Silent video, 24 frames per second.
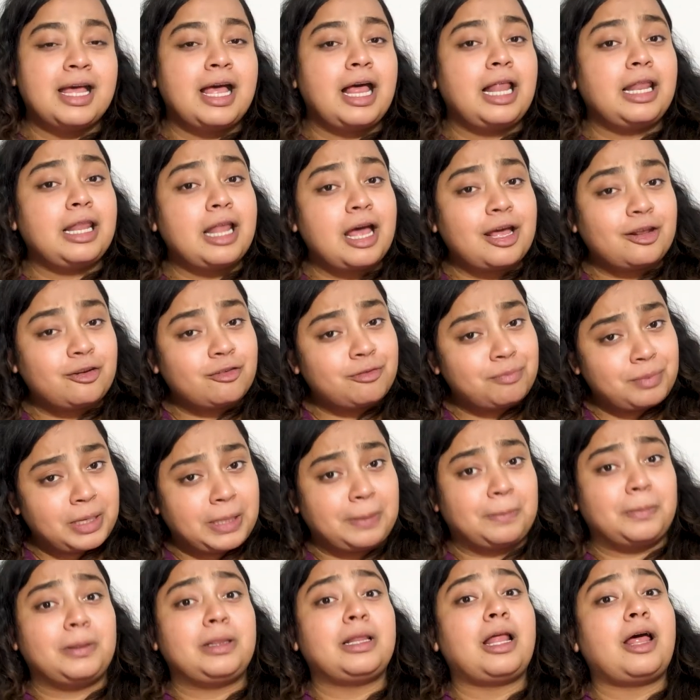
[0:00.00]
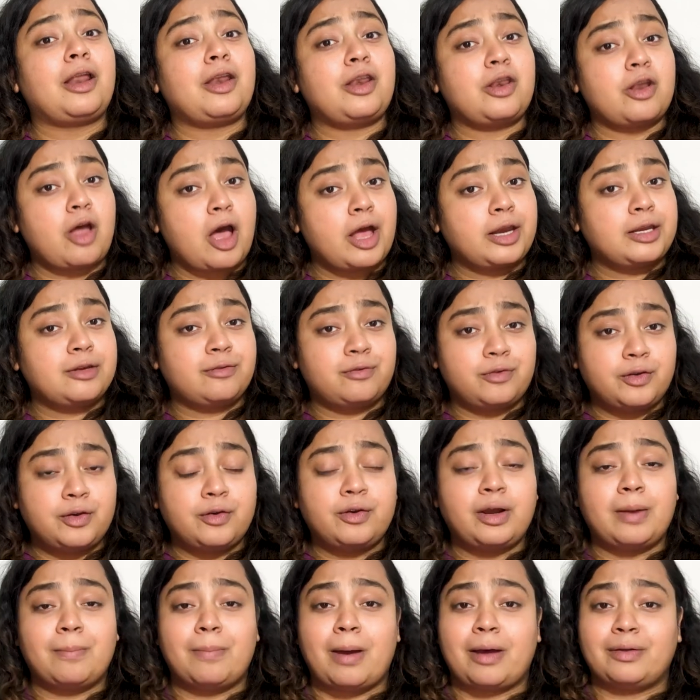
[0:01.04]
A lot of people are not aware
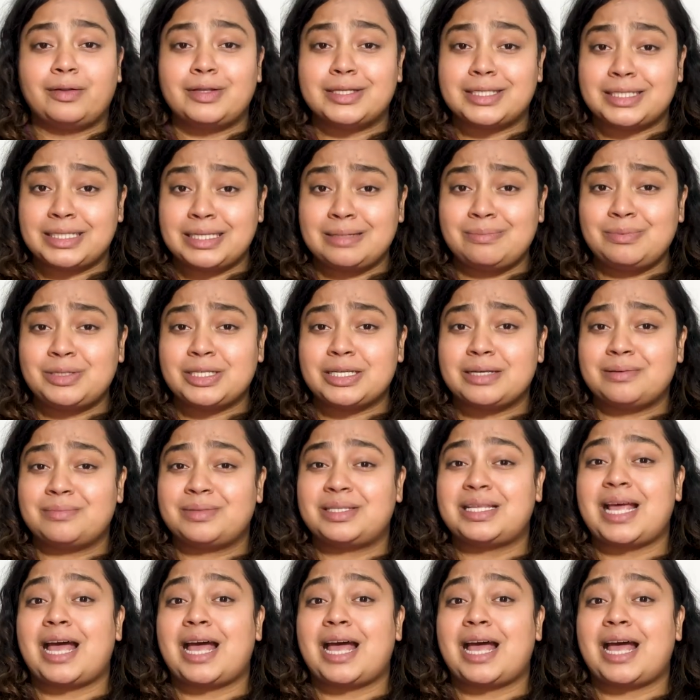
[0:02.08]
about the symptoms